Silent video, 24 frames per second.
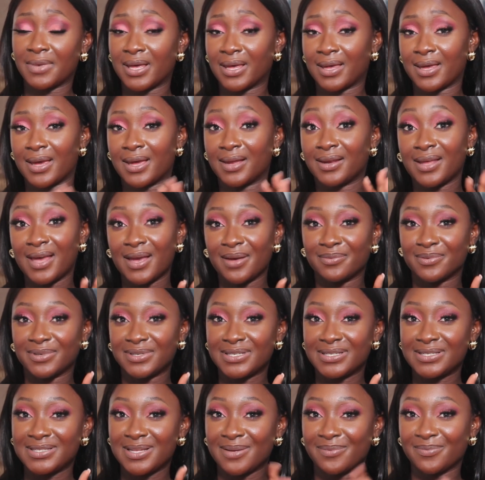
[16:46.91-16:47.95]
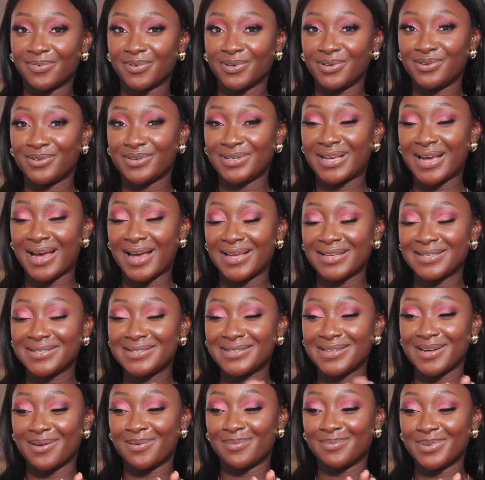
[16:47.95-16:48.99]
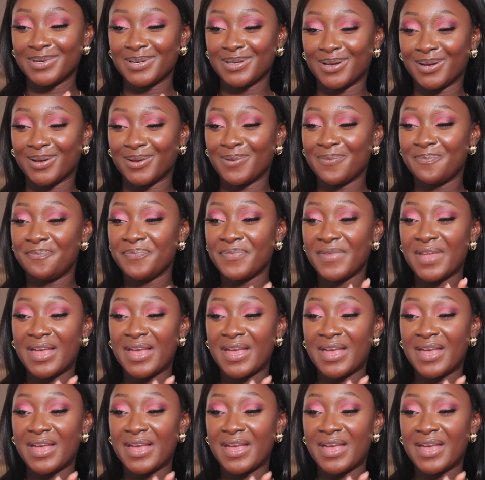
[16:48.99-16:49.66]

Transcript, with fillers: Again, I will list them for you guys down below.